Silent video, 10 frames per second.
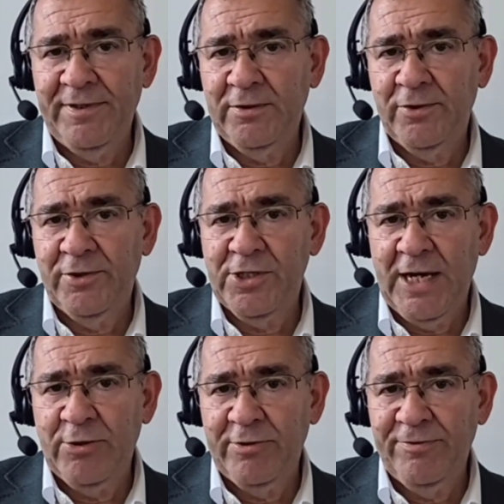field or the
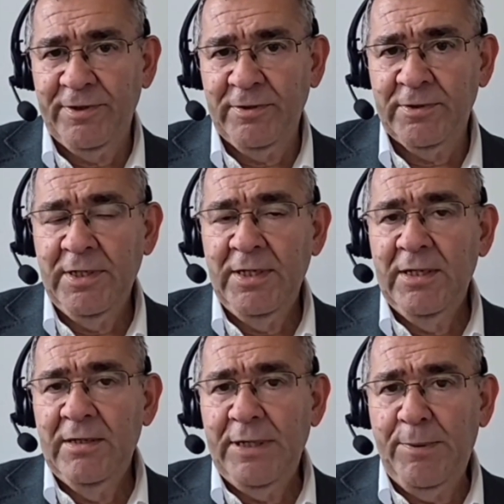January field.
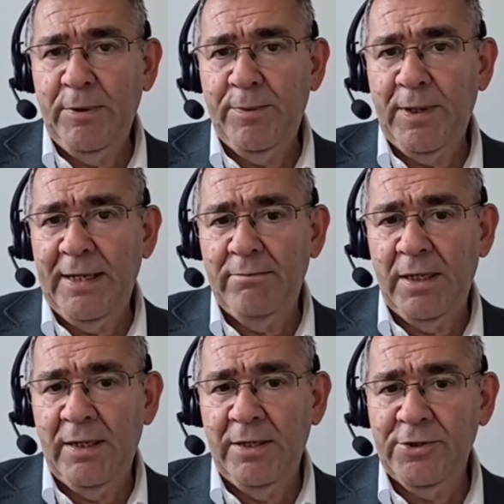People apply
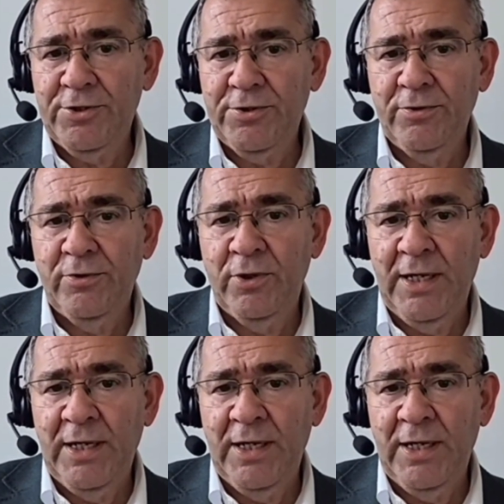in March